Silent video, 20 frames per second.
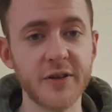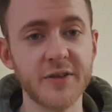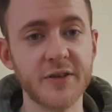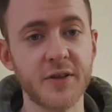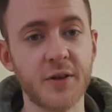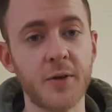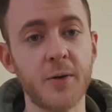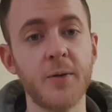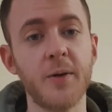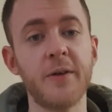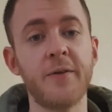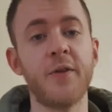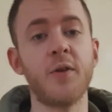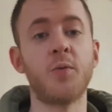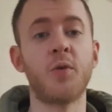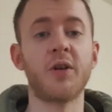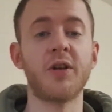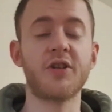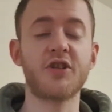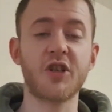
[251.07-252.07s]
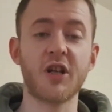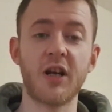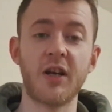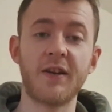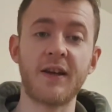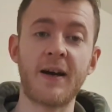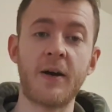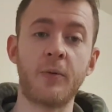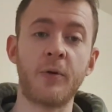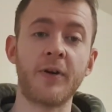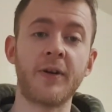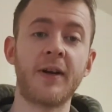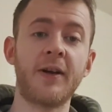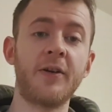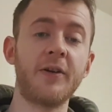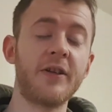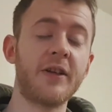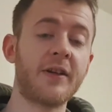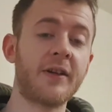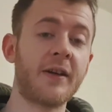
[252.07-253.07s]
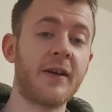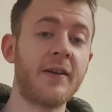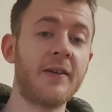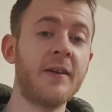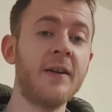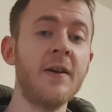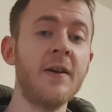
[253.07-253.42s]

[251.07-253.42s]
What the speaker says: so if you want to check that one out, you can.